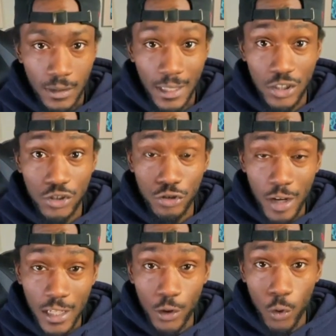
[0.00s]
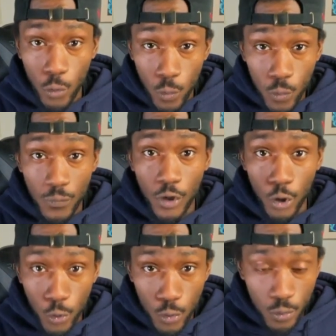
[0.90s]
they just traded who for
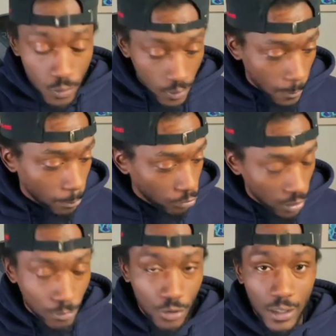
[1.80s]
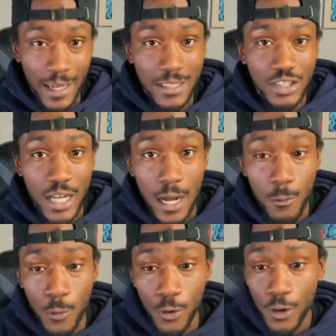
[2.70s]
who? Brick Brook and
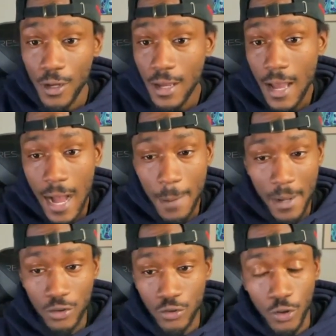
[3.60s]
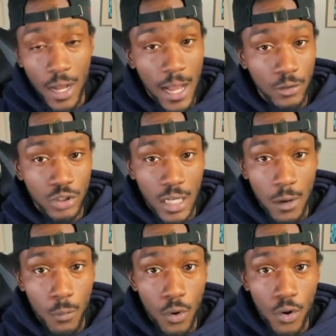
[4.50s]
John Wall. I'm not sure how
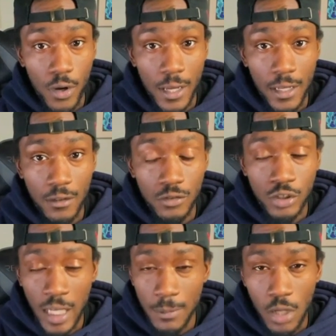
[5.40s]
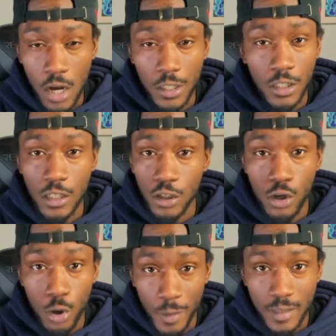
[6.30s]
John Wall and James Harden are going to
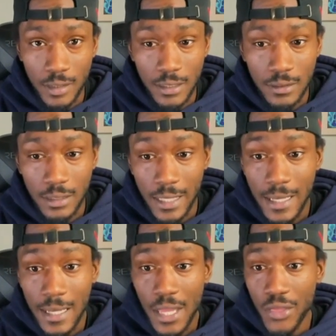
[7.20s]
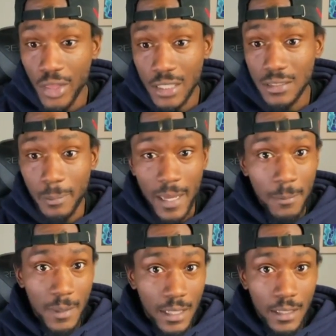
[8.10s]
coexist. This may
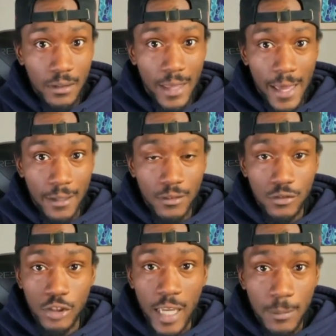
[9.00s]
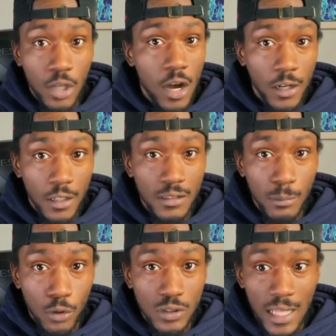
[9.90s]
mean that James Harden is
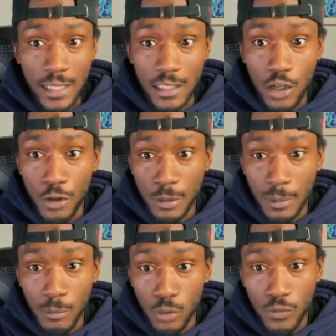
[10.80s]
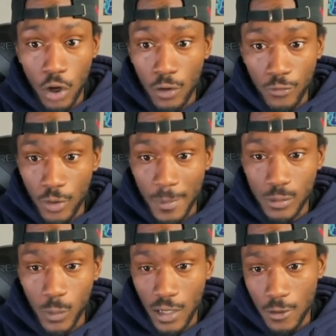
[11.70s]
most likely going to be moved on from
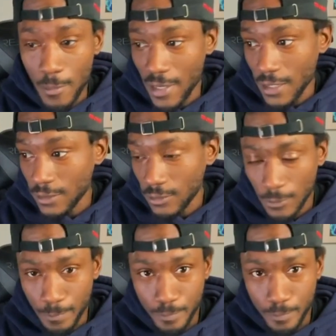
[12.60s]
as well, because